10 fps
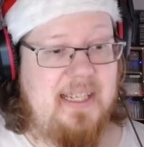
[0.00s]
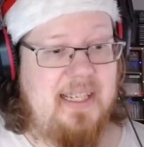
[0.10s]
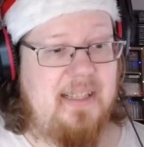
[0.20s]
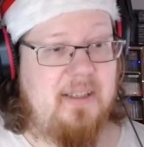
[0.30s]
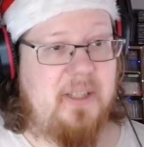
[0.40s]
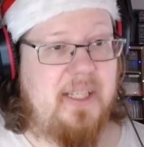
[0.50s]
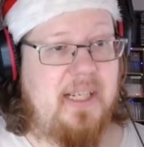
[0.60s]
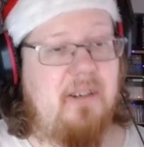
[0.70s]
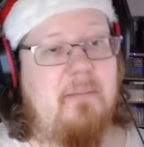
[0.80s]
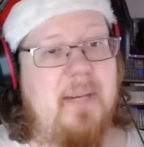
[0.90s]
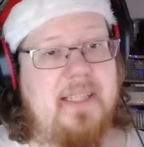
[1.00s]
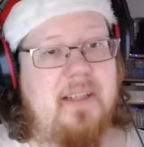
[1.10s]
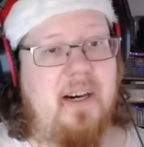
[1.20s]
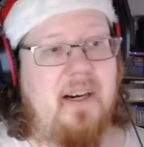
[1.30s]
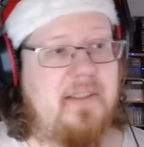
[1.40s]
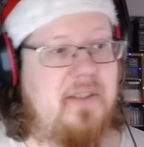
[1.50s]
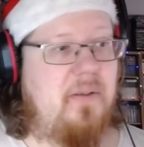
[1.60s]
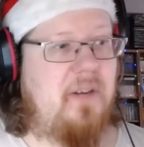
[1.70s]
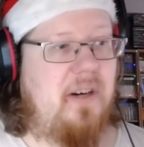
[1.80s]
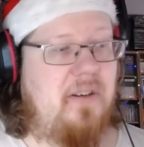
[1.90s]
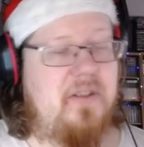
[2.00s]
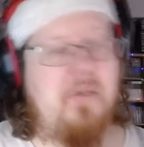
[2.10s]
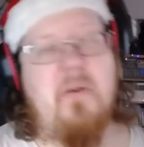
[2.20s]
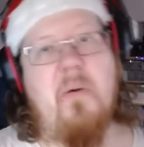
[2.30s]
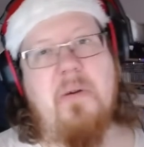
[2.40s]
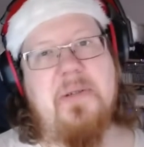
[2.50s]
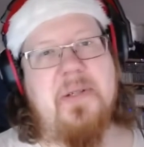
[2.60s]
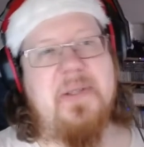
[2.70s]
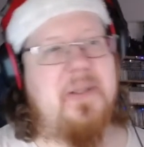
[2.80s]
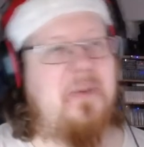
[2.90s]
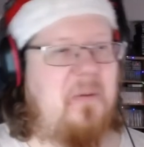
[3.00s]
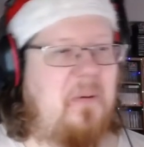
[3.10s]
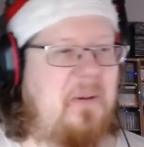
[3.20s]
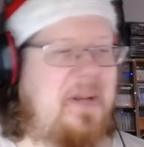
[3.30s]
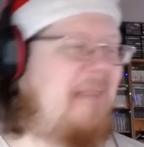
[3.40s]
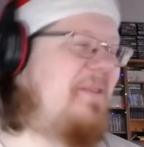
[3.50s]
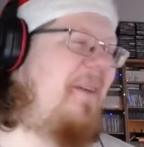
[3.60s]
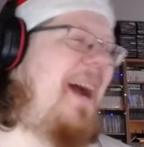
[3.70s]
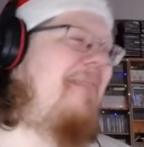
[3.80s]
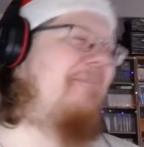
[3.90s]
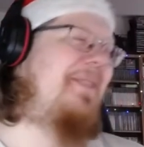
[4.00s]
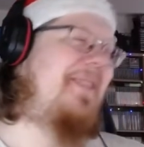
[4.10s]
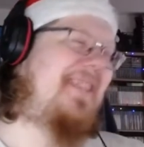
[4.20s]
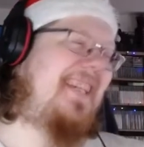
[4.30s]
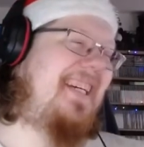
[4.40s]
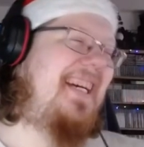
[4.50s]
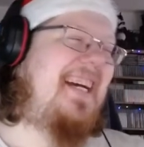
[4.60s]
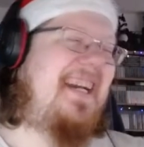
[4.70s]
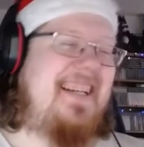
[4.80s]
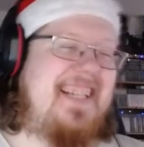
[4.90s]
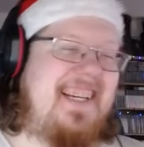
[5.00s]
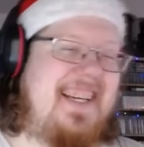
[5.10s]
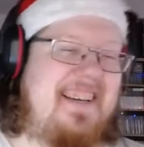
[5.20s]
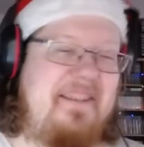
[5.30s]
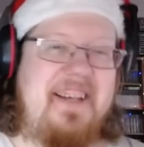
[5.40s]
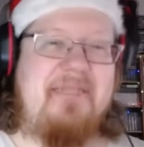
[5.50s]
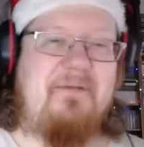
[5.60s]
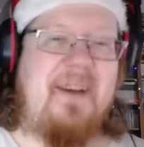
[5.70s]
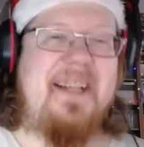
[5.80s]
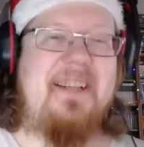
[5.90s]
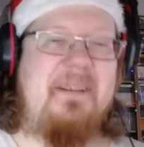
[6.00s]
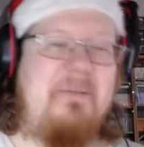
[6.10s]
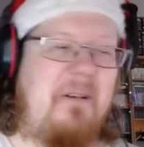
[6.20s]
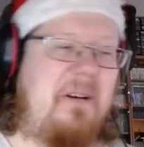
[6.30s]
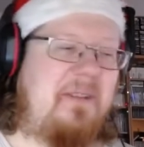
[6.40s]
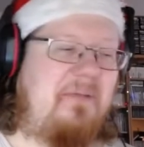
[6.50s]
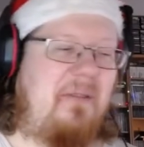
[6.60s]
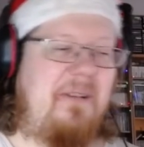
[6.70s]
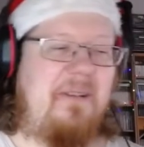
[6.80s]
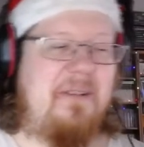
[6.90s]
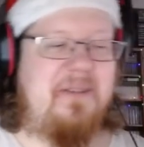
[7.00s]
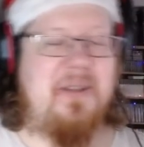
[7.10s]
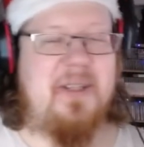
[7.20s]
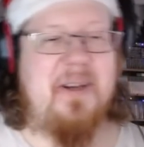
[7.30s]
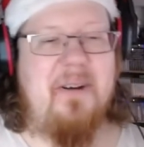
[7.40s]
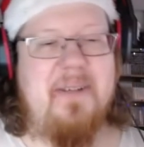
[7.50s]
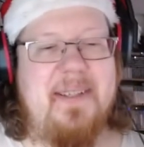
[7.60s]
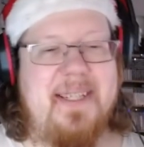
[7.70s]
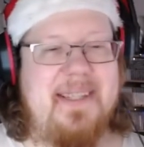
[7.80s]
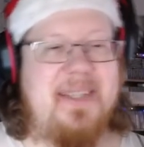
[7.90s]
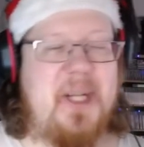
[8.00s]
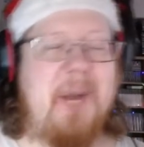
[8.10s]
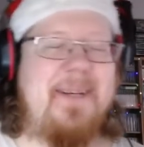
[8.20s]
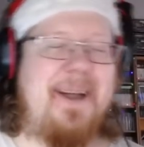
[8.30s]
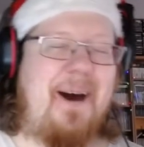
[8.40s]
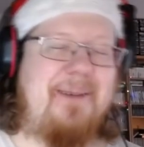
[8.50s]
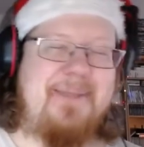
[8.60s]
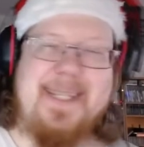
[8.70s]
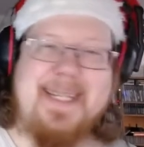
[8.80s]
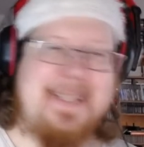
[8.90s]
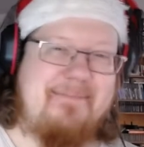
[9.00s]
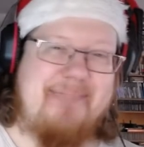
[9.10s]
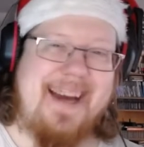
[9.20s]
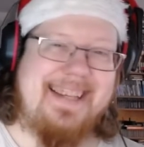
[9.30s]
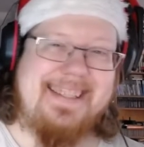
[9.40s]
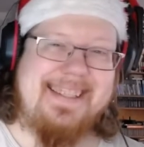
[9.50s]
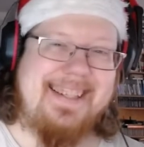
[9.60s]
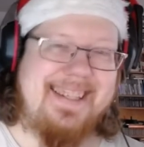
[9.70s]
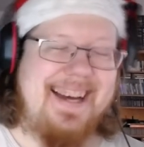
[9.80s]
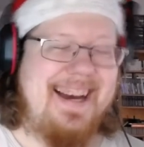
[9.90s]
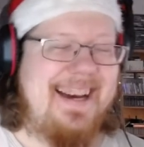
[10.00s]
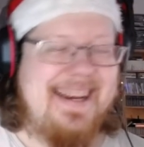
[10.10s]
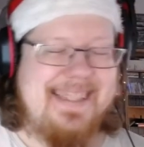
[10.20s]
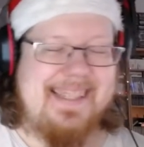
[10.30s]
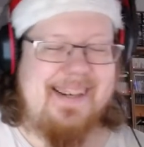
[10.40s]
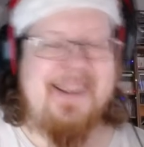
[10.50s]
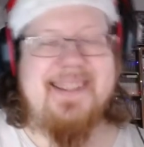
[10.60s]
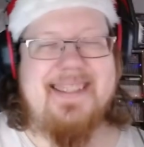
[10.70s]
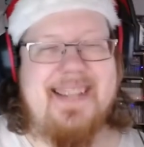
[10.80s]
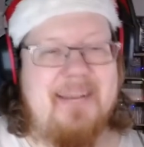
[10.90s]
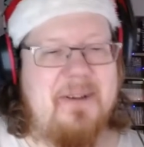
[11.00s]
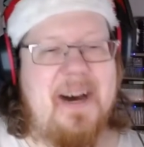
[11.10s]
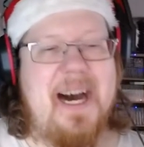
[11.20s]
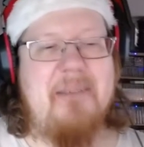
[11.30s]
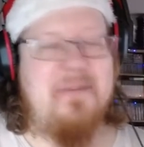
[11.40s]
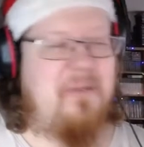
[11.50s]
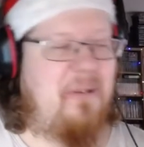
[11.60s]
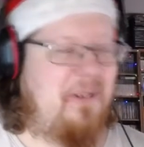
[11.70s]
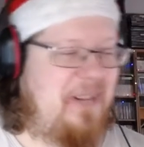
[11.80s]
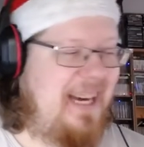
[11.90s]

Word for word: And looking, at, oh my god, so go so gorgeous, so gorgeous. I'm so happy to see uh, it finally worked for her to show it, show it off. It is amazing. Seriously, I'm so happy for her.